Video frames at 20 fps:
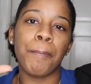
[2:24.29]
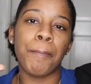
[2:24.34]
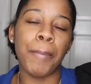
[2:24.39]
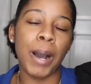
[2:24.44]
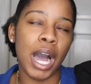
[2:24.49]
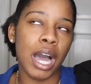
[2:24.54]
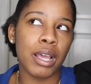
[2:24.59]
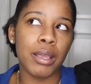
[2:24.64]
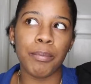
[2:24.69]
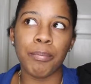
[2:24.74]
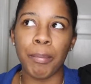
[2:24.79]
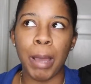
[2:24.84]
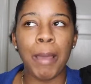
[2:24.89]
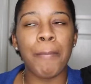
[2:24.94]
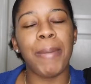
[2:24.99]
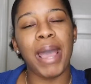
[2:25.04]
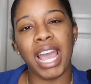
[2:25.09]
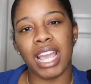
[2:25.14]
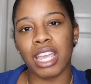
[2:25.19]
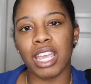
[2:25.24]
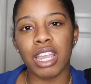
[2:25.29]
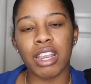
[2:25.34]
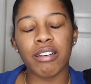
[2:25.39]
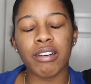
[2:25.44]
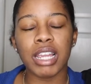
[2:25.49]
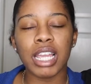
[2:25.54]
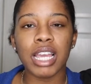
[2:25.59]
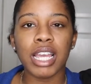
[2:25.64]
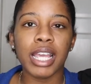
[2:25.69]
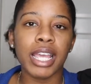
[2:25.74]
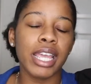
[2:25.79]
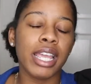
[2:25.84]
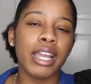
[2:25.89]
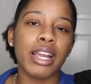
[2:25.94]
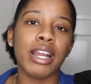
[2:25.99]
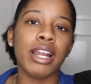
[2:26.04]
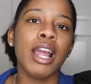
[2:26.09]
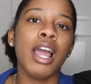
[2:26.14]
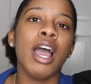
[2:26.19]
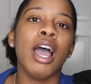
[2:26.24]
back area
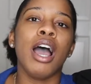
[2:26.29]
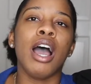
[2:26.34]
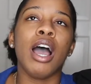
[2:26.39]
here,